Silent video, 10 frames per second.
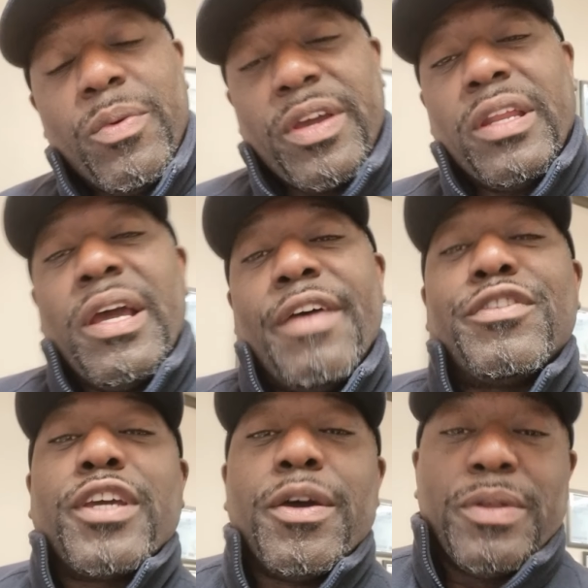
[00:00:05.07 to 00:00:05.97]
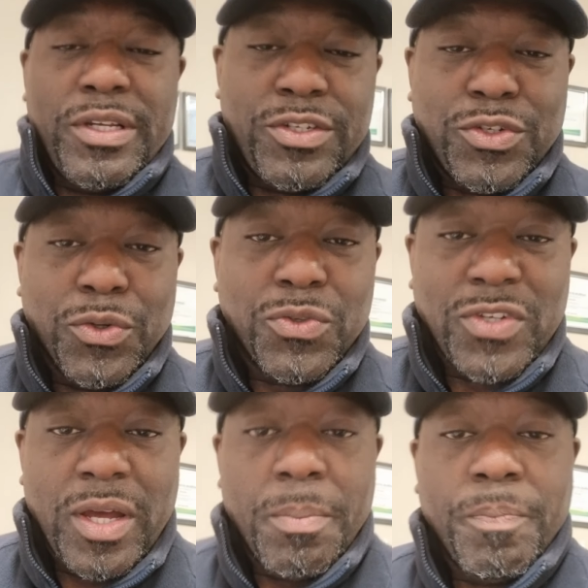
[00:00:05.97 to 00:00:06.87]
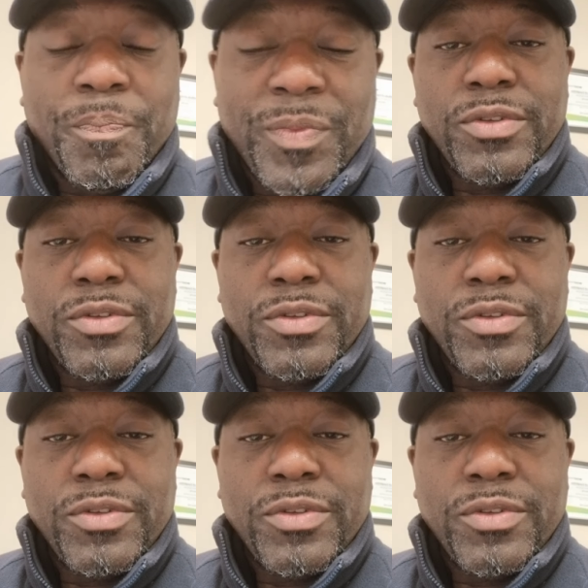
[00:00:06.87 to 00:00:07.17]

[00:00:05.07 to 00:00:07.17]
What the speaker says: we're going to have to go and install some